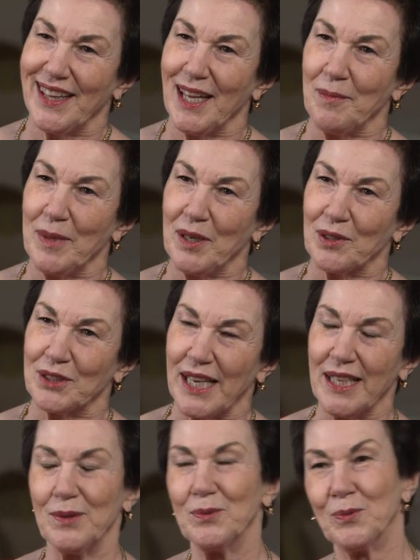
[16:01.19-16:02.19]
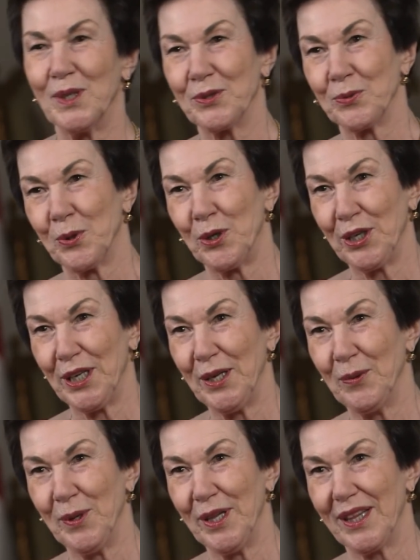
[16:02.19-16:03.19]
thing because I was
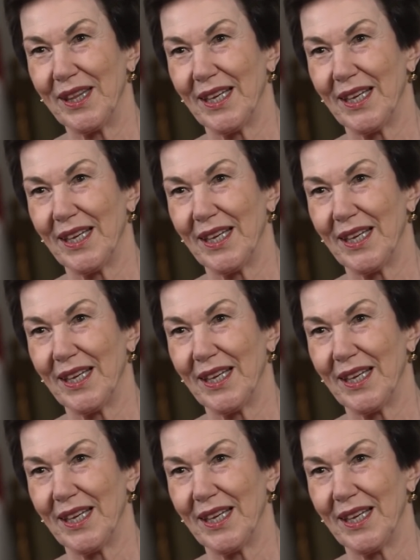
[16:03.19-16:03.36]
working with